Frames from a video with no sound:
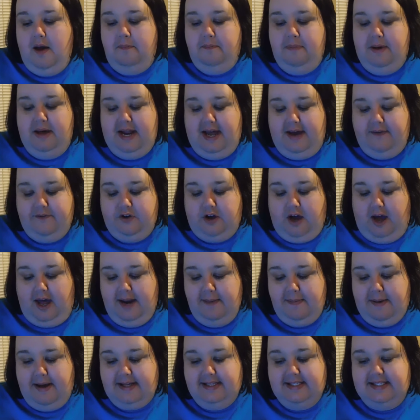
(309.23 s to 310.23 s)
But I've got
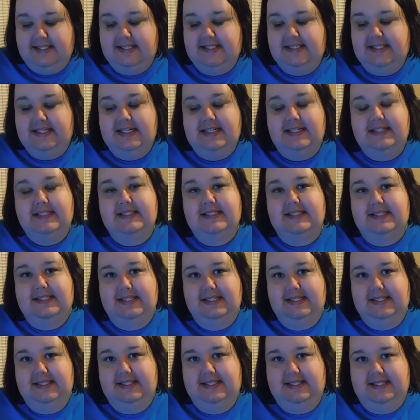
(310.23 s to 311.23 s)
about 6
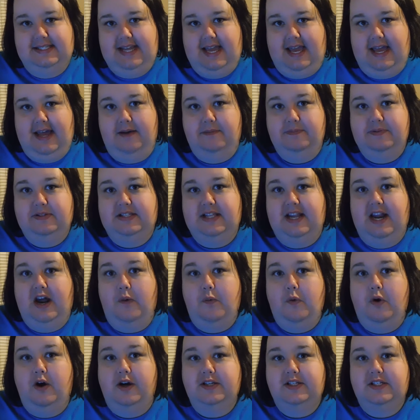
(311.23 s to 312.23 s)
steps that
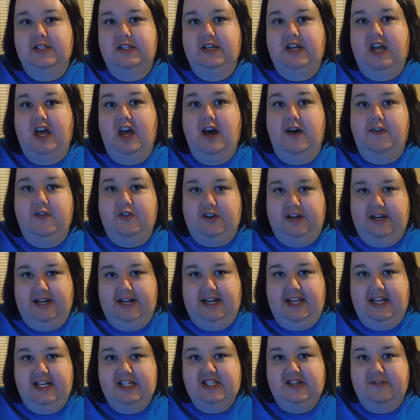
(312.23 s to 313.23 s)
I want to cover in
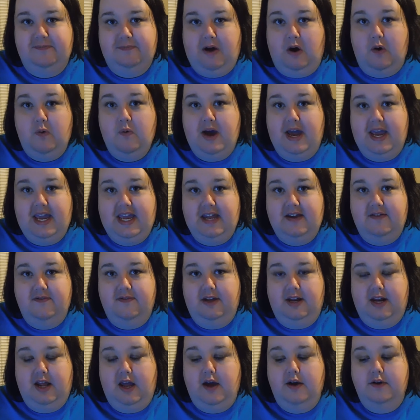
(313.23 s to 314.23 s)
each of my weigh-in
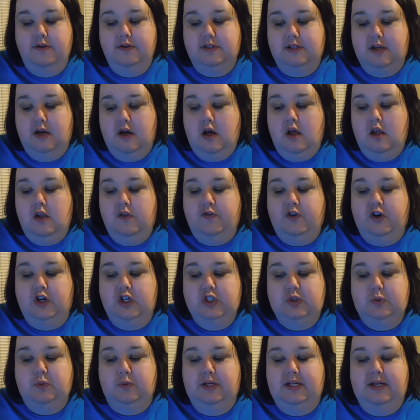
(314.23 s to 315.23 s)
videos.
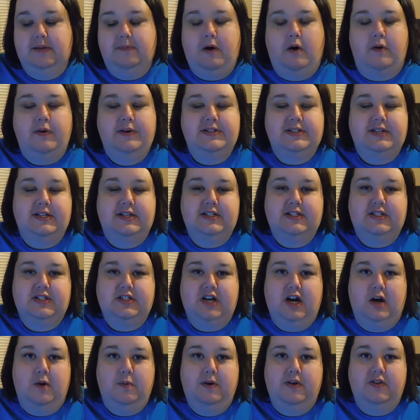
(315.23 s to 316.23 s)
First one, I'm always going to
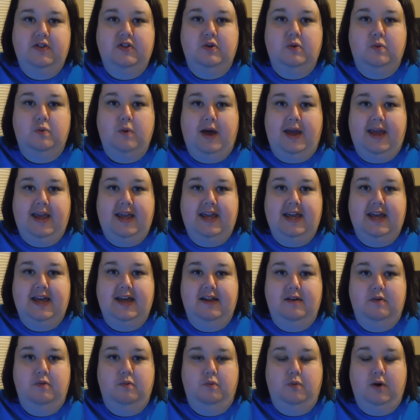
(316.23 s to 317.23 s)
start with the
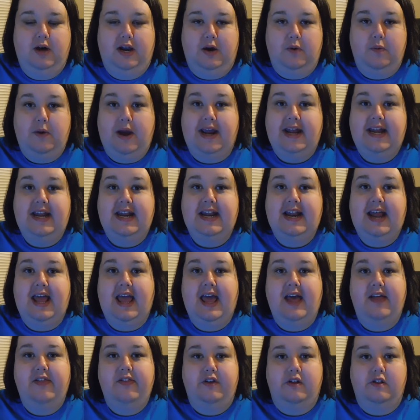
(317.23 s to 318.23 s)
weigh-in, what I weighed in
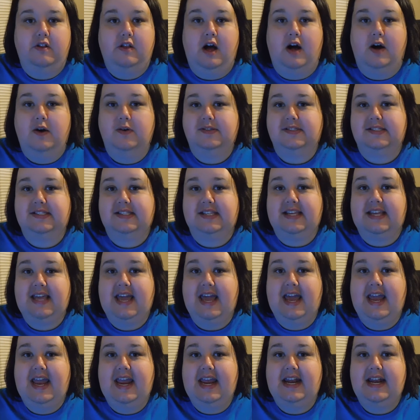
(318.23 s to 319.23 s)
at, the loss, the
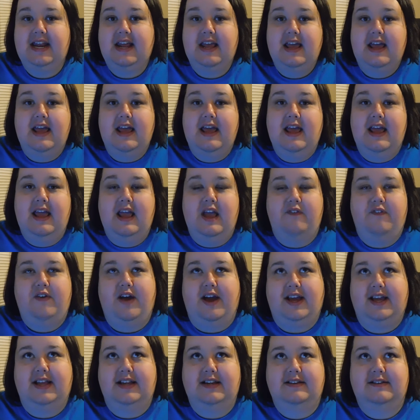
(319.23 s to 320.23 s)
gain, if I
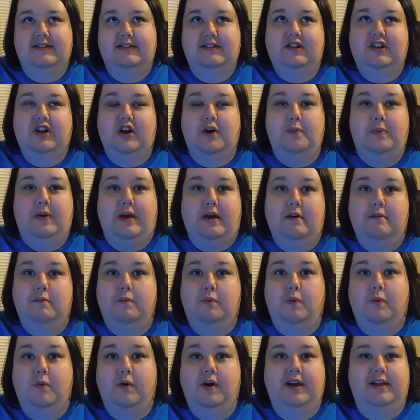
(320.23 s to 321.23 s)
can,
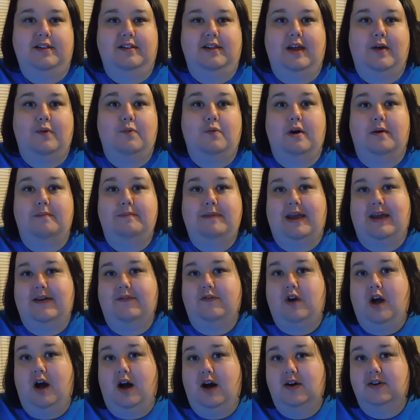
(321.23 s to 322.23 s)
pinpoint like what may
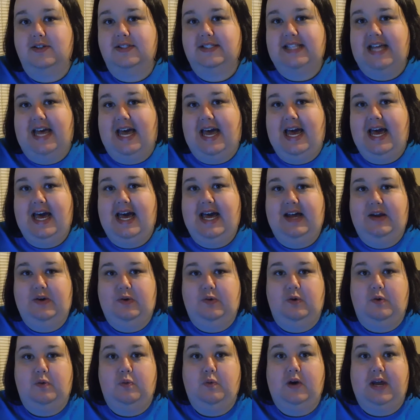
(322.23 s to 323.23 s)
have caused that
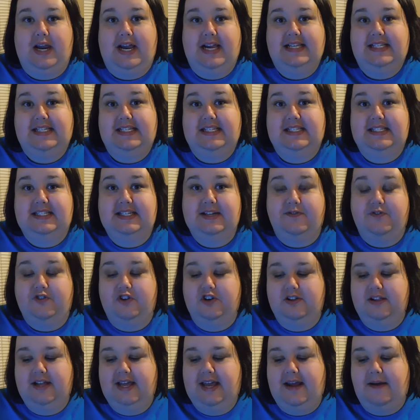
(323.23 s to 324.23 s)
or what I did
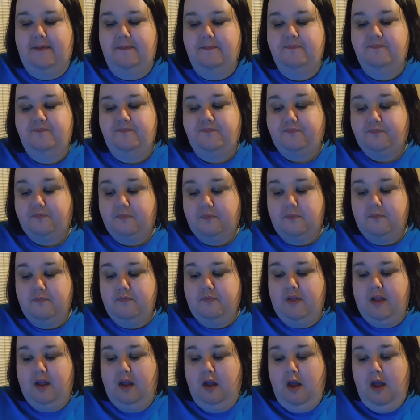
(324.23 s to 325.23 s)
differently.
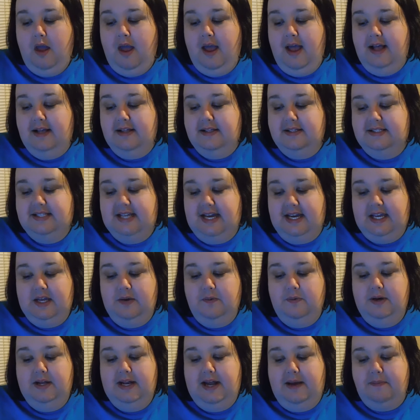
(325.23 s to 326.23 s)

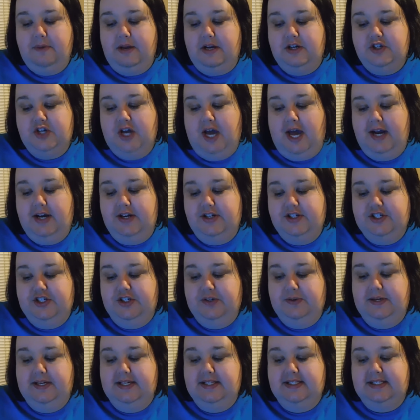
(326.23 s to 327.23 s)
Second one I'm going to try to
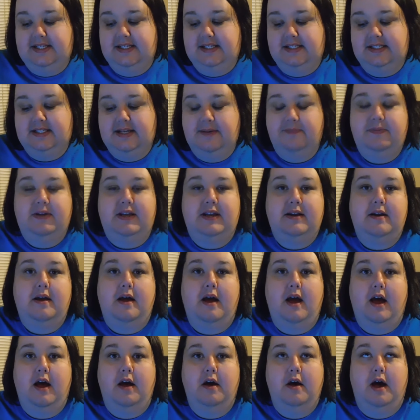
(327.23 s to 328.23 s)
do is something,
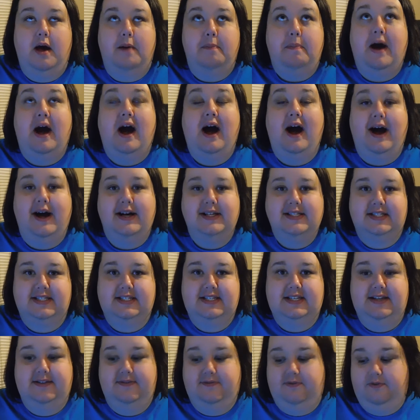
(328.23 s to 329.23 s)
a
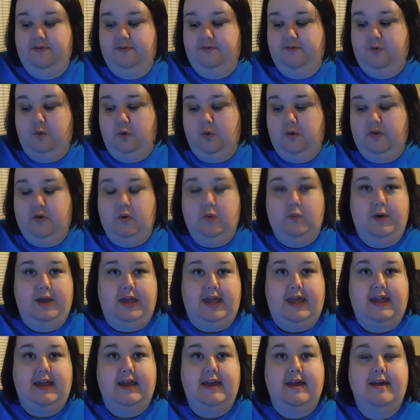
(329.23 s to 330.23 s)
positive for the
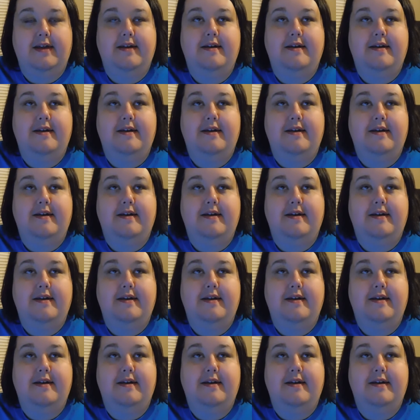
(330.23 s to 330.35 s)
week.